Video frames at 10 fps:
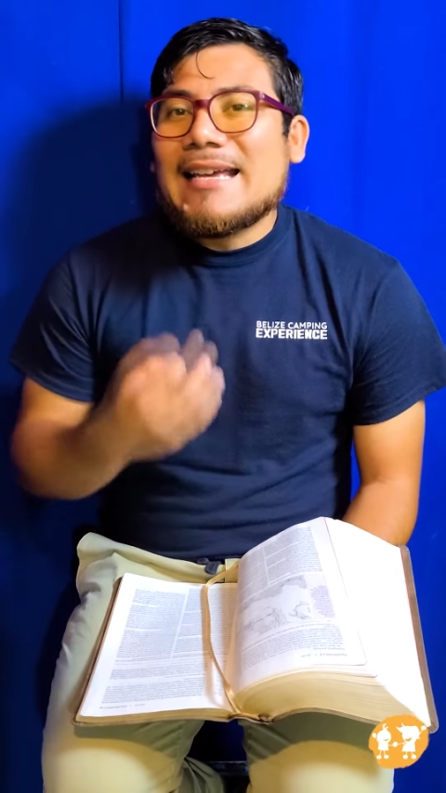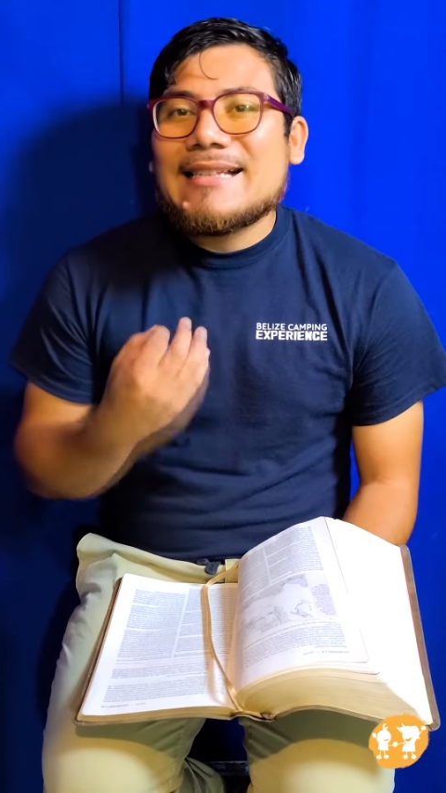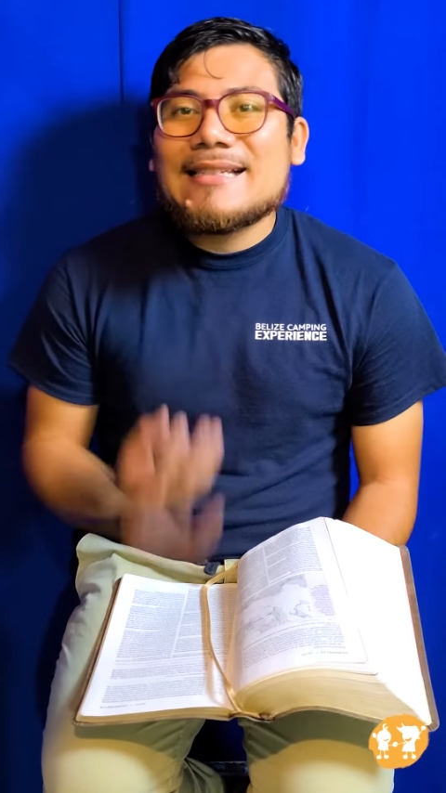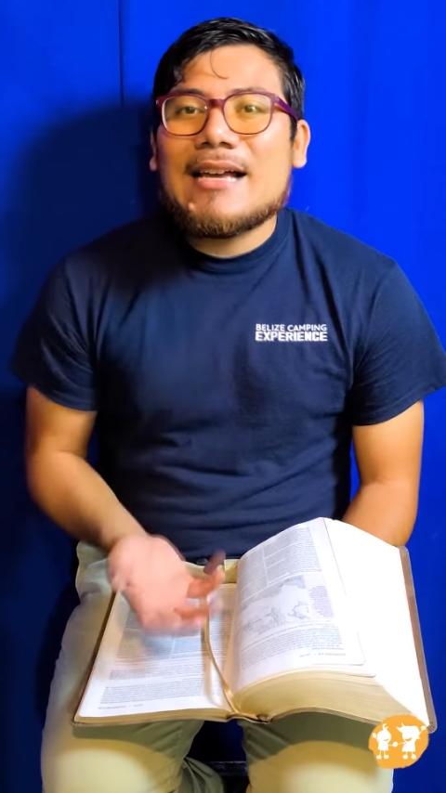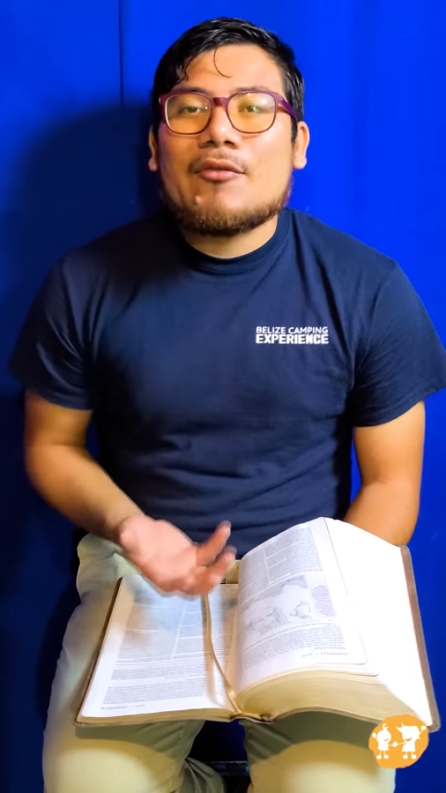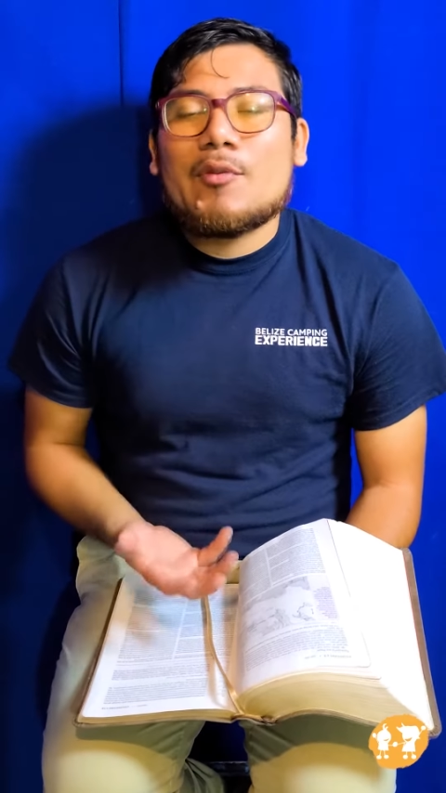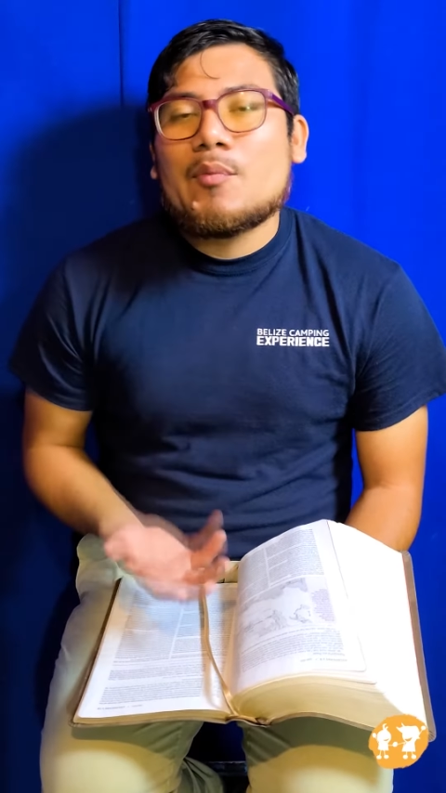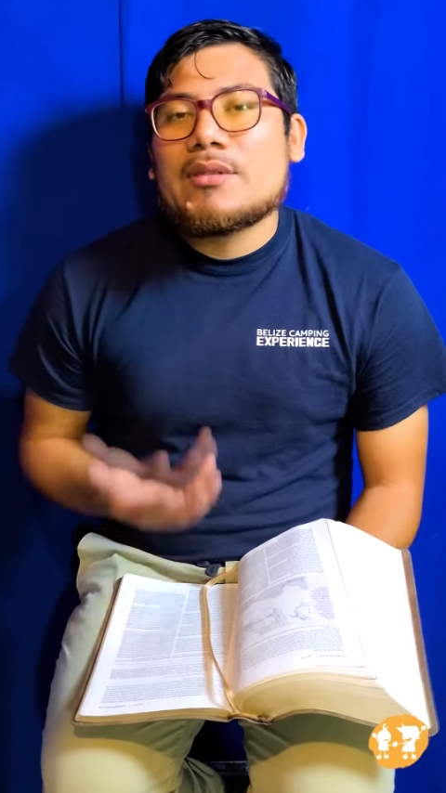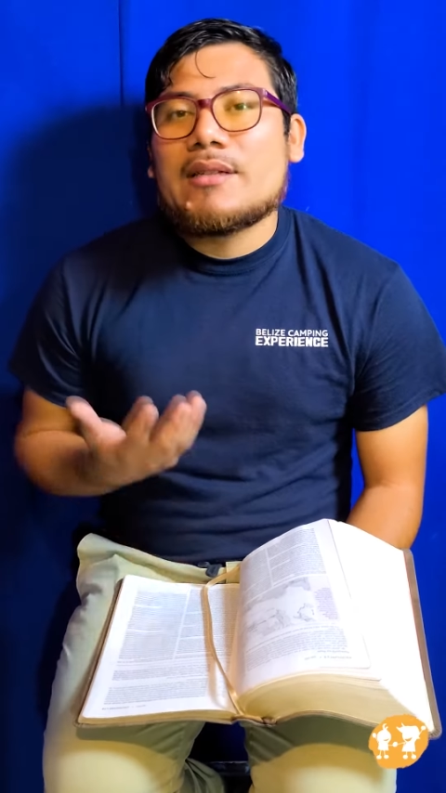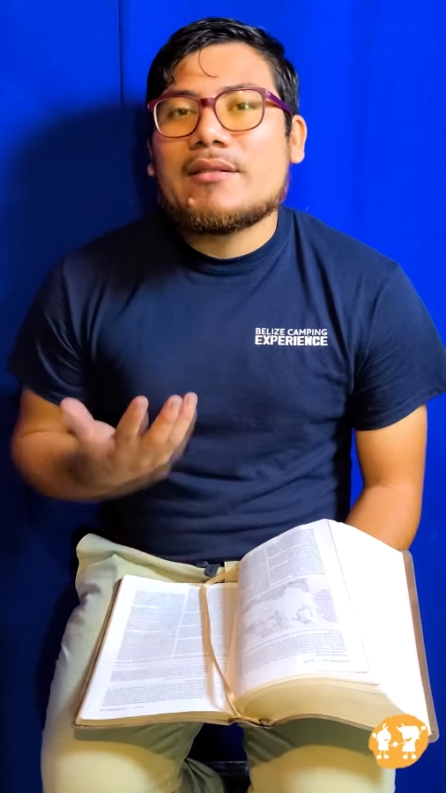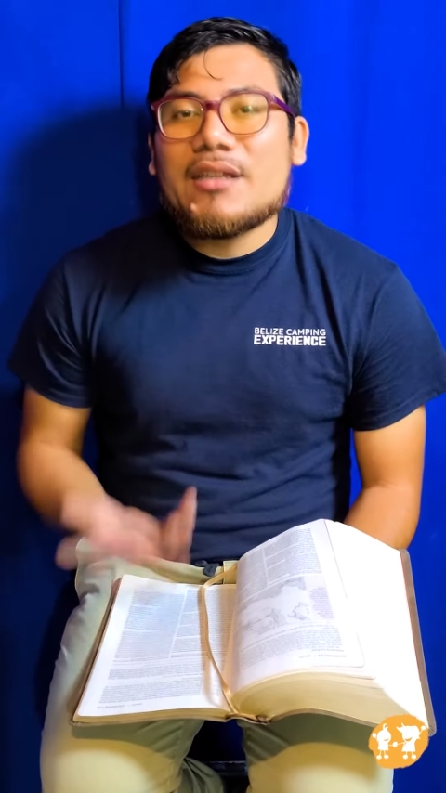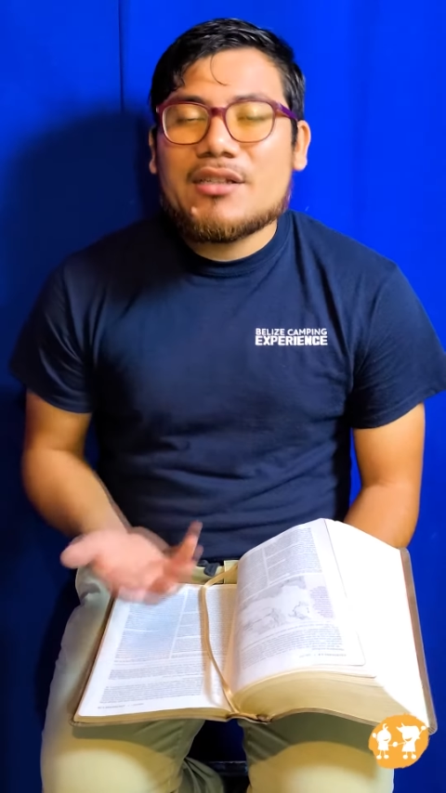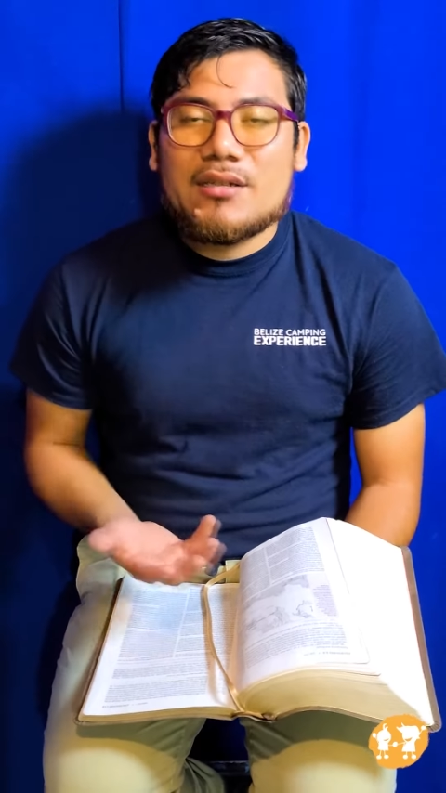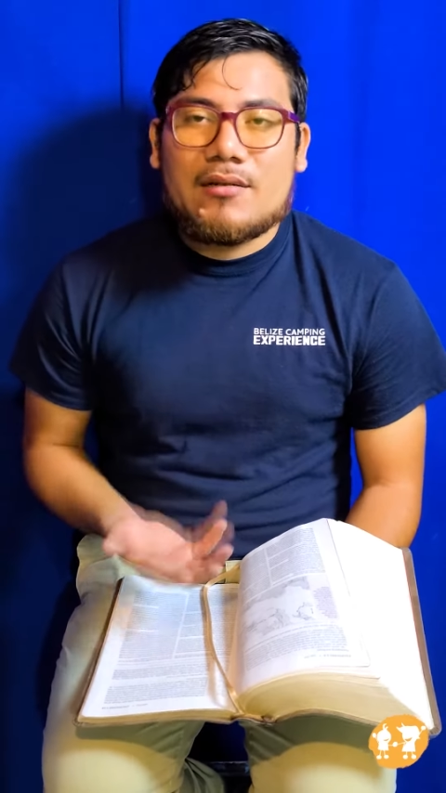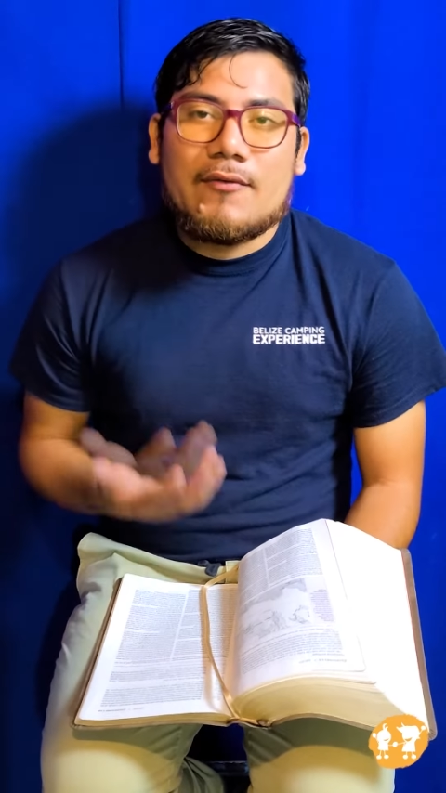exact
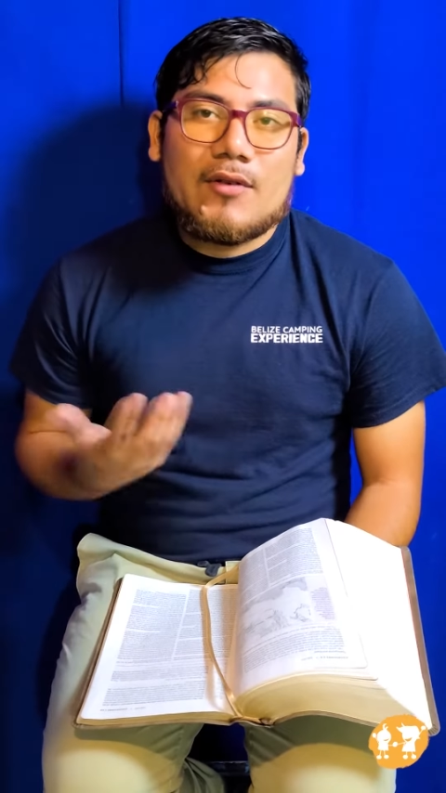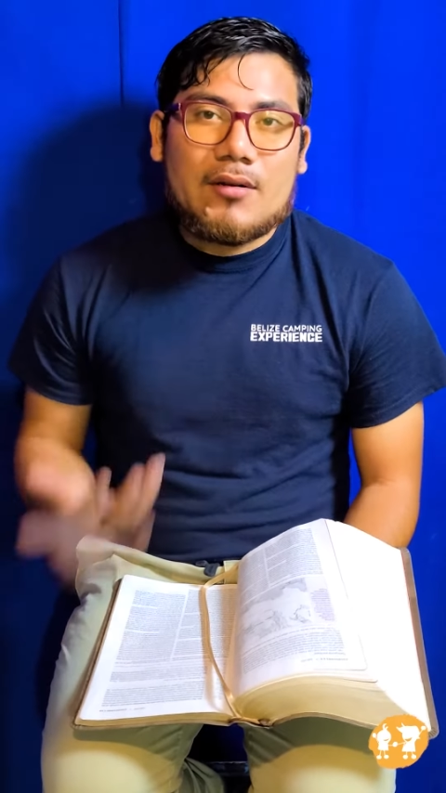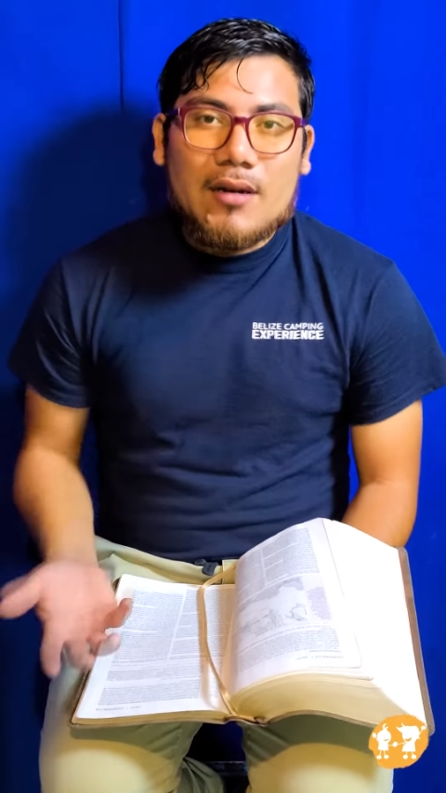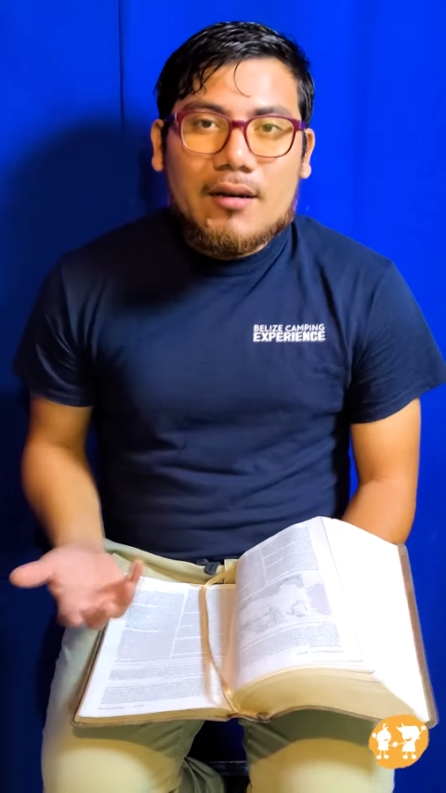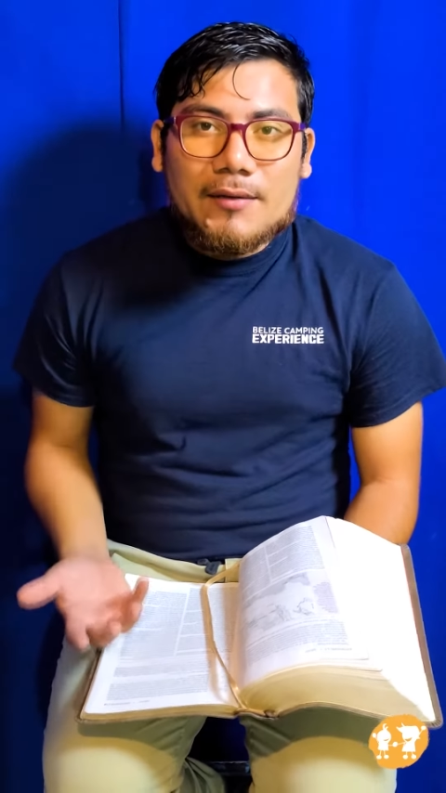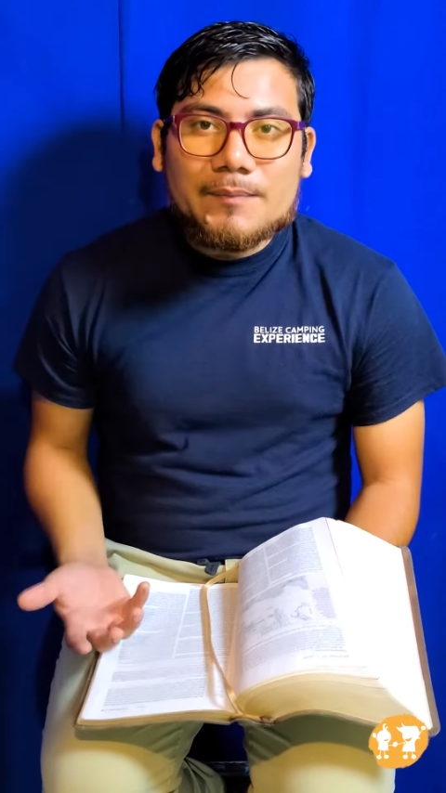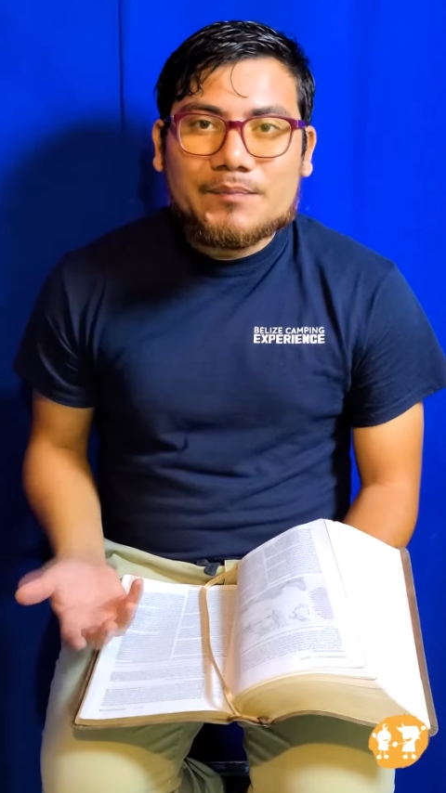representation of our God.